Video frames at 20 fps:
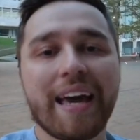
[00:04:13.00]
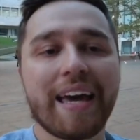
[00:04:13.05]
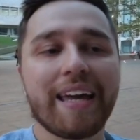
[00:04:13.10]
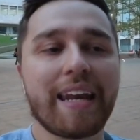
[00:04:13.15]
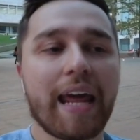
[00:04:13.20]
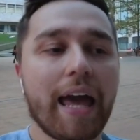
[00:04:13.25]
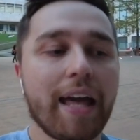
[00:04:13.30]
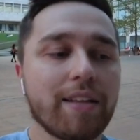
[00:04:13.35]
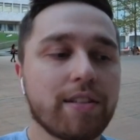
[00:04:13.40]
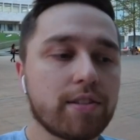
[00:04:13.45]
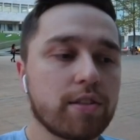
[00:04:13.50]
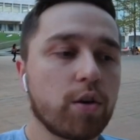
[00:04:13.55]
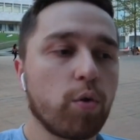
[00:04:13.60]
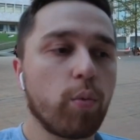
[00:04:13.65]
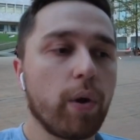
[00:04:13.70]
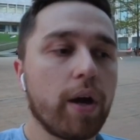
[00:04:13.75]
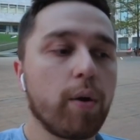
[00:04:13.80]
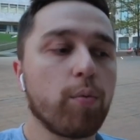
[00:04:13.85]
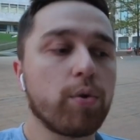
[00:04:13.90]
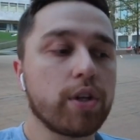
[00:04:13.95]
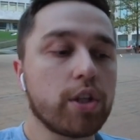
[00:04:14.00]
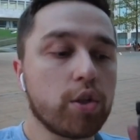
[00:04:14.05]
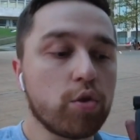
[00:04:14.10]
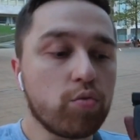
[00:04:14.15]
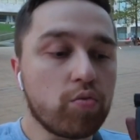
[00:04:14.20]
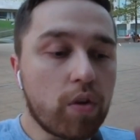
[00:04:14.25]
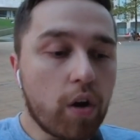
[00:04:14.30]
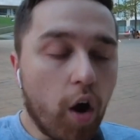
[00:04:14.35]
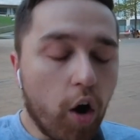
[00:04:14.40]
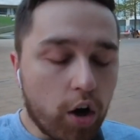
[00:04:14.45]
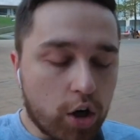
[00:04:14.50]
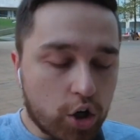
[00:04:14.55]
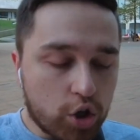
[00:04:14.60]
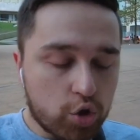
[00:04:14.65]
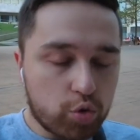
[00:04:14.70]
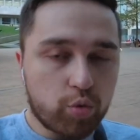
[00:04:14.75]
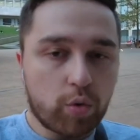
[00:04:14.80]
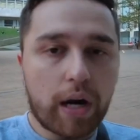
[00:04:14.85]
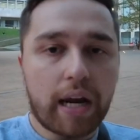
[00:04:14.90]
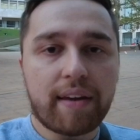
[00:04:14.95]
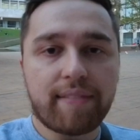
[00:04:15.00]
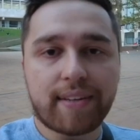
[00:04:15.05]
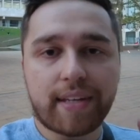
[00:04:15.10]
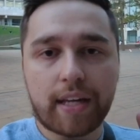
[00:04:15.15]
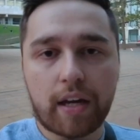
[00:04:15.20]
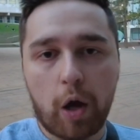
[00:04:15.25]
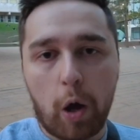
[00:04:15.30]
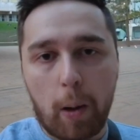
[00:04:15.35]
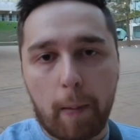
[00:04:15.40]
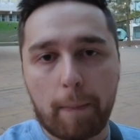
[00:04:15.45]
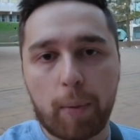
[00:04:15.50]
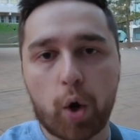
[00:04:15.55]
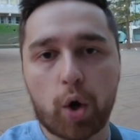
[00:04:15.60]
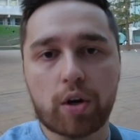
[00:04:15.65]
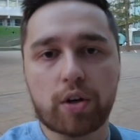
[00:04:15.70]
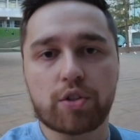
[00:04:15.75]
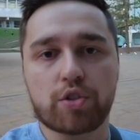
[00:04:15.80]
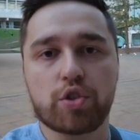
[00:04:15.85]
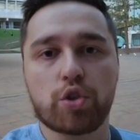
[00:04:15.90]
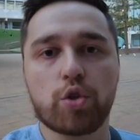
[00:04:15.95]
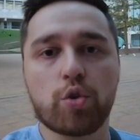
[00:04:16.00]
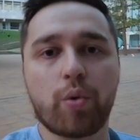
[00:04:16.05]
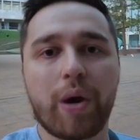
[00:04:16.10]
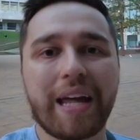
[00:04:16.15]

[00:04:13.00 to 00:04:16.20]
It ends in a way where you are craving part two,